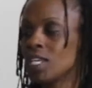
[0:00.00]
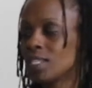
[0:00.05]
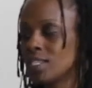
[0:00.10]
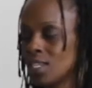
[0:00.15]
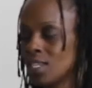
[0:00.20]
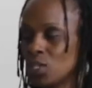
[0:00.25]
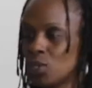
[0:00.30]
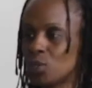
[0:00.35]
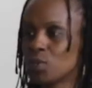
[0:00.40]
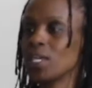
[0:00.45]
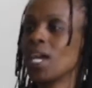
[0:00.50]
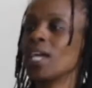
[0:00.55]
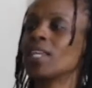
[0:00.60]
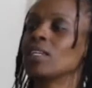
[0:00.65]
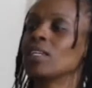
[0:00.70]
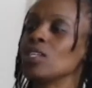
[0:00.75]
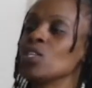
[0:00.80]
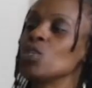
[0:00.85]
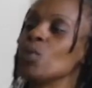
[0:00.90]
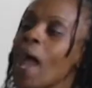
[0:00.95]
Listen,
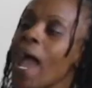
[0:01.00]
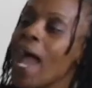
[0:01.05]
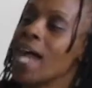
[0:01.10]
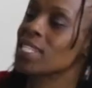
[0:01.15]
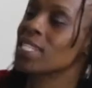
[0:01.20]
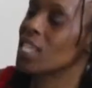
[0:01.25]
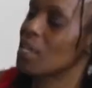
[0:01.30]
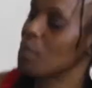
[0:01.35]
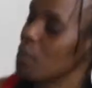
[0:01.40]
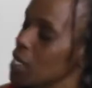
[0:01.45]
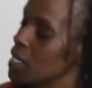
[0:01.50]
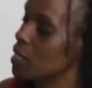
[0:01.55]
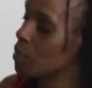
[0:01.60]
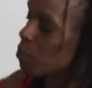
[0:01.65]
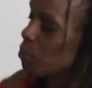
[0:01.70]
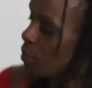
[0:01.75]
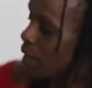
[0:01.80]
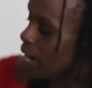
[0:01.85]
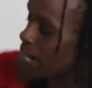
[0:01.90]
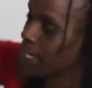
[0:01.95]
you asking me to
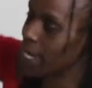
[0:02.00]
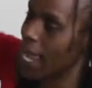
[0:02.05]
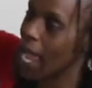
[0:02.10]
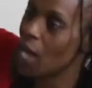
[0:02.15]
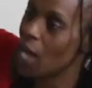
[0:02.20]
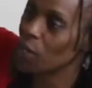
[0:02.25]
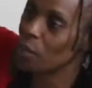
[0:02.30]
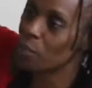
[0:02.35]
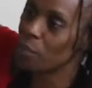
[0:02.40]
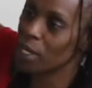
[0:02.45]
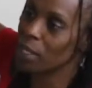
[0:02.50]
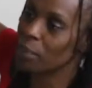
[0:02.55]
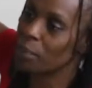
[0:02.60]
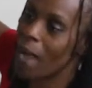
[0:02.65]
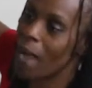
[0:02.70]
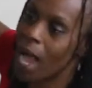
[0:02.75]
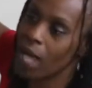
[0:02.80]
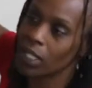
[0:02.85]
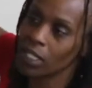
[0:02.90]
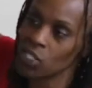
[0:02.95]
break down a big
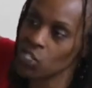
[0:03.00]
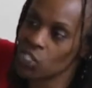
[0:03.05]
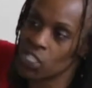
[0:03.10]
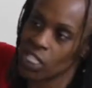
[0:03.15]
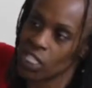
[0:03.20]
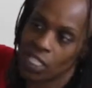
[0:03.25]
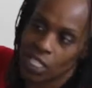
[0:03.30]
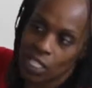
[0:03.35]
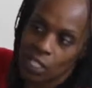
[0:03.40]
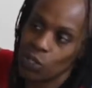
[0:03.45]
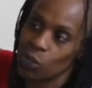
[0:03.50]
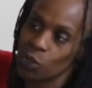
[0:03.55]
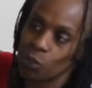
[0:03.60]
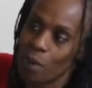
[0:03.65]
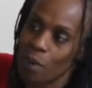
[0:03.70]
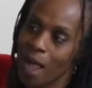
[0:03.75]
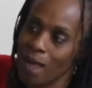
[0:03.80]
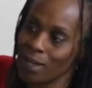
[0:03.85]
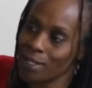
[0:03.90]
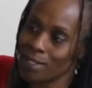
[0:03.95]
pile of shit into little
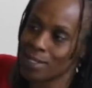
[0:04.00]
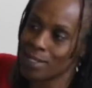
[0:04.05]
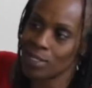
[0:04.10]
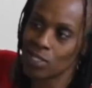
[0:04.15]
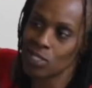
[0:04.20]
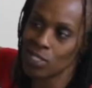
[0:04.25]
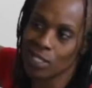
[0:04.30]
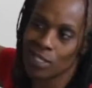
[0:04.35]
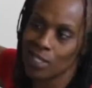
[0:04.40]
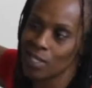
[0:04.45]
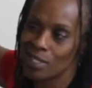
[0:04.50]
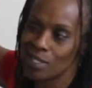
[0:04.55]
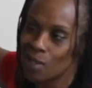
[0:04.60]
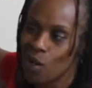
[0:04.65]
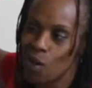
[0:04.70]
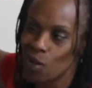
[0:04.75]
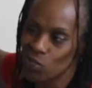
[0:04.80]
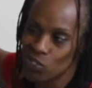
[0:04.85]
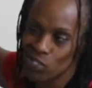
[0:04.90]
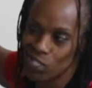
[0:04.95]
pockets of shit. It's
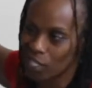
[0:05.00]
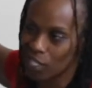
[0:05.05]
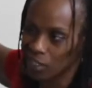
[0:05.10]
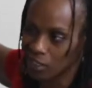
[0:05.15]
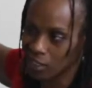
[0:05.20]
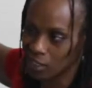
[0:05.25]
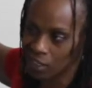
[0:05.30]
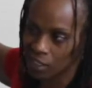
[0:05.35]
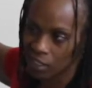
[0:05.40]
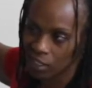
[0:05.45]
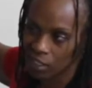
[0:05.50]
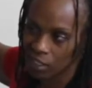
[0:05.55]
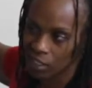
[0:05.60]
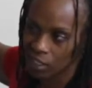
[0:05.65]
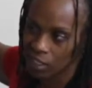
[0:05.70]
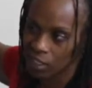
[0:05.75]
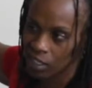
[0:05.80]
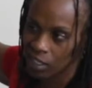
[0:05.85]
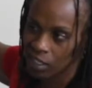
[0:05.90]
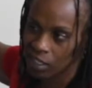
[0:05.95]
all shit.
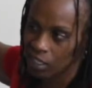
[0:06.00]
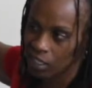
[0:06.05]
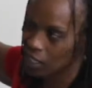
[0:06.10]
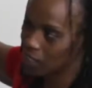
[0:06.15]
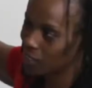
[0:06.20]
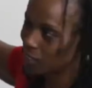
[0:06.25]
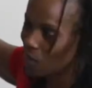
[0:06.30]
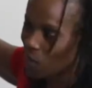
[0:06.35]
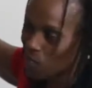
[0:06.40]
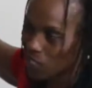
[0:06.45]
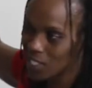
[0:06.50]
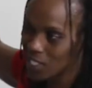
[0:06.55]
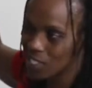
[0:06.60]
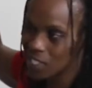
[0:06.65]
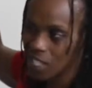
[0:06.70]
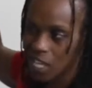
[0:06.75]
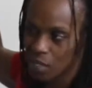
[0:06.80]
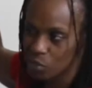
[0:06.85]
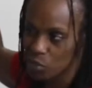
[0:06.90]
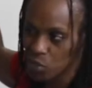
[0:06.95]
It's all the
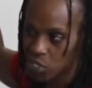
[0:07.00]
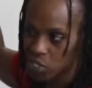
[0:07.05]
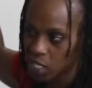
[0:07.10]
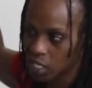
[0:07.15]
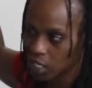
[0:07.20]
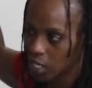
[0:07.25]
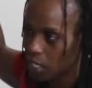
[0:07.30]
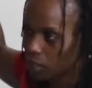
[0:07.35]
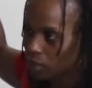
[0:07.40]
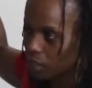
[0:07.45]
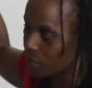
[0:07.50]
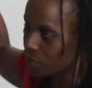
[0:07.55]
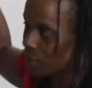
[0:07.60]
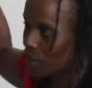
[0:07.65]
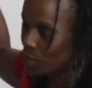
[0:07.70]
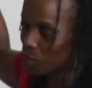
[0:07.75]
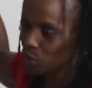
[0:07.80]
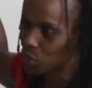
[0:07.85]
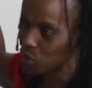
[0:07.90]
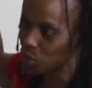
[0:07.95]
same shit. I don't give a
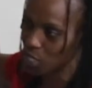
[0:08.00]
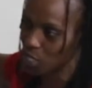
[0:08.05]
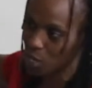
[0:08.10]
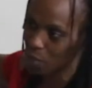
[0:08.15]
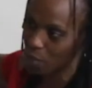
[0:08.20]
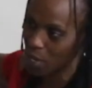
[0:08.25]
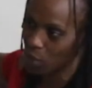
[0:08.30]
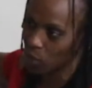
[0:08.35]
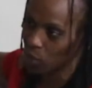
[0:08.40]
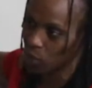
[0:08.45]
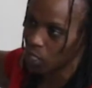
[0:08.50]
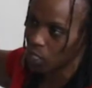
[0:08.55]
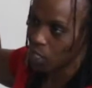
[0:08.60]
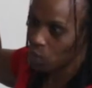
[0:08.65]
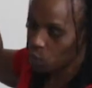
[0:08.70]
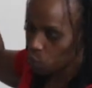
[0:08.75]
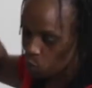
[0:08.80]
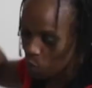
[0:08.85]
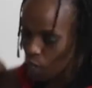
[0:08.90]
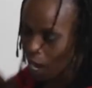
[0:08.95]
fuck what you talking about.
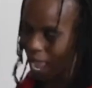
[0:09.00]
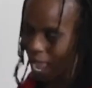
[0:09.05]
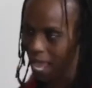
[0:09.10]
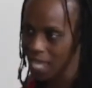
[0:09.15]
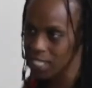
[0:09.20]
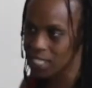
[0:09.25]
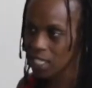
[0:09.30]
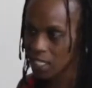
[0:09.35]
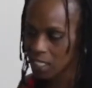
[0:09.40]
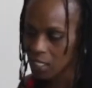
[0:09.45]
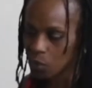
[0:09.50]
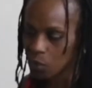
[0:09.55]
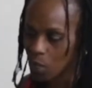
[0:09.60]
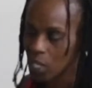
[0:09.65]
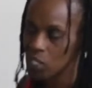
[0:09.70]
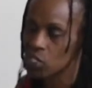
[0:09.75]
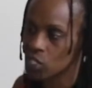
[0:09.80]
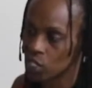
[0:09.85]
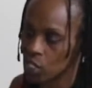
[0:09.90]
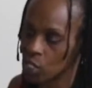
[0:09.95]
We're asking a
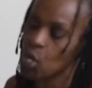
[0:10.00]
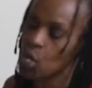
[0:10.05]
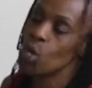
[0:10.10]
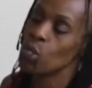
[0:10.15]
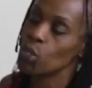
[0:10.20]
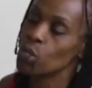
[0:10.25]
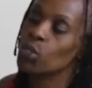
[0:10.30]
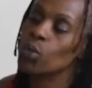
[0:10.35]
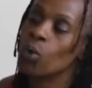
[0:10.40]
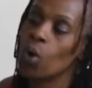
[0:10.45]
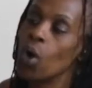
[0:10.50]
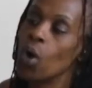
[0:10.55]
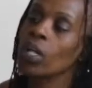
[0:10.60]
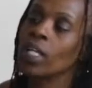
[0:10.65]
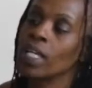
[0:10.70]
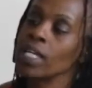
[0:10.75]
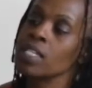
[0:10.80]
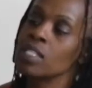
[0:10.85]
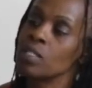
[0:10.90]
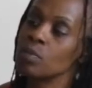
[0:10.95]
question. New
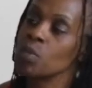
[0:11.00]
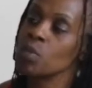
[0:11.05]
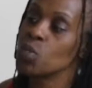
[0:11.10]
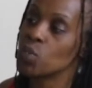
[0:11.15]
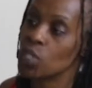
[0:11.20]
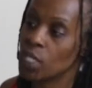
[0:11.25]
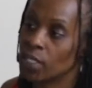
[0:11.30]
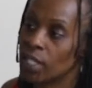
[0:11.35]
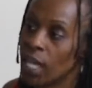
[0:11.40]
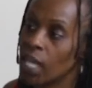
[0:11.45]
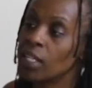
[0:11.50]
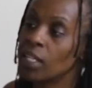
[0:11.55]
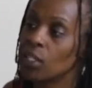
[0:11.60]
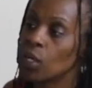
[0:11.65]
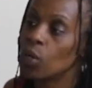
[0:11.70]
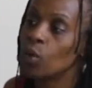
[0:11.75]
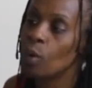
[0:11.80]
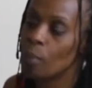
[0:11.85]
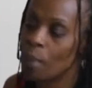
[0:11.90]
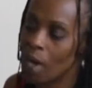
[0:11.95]
Orleans music, they
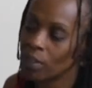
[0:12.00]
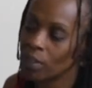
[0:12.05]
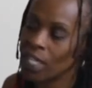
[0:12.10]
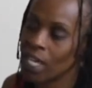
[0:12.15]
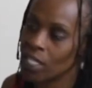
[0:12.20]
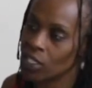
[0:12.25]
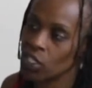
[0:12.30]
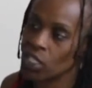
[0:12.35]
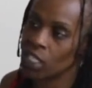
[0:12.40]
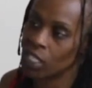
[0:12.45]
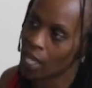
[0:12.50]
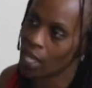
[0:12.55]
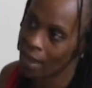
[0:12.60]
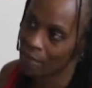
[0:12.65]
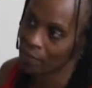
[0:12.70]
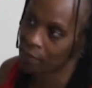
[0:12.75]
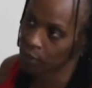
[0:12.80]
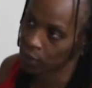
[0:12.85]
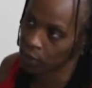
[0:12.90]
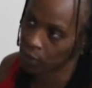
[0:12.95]
know about that shit in
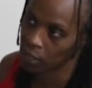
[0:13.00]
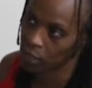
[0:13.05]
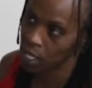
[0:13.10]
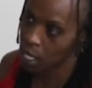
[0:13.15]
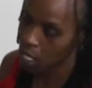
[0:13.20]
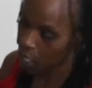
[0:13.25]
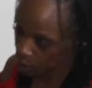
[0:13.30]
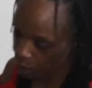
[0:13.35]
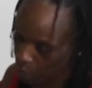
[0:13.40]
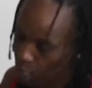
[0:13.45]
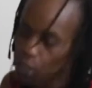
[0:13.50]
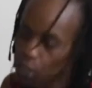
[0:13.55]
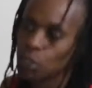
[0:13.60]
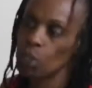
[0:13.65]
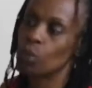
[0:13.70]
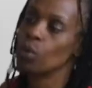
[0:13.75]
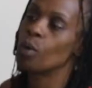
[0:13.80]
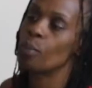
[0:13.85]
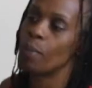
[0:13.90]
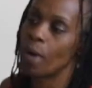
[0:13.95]
Africa. They
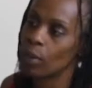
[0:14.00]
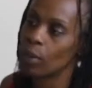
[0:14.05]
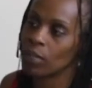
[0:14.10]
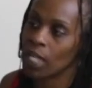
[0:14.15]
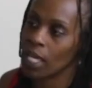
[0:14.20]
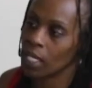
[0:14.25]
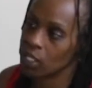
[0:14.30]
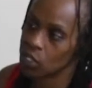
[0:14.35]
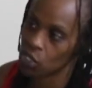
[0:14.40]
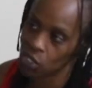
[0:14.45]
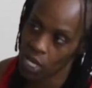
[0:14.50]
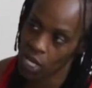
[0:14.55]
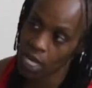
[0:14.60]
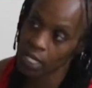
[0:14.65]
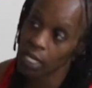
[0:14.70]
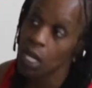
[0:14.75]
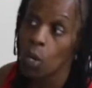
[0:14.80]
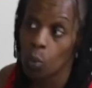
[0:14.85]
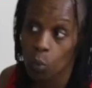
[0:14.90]
know about that in China.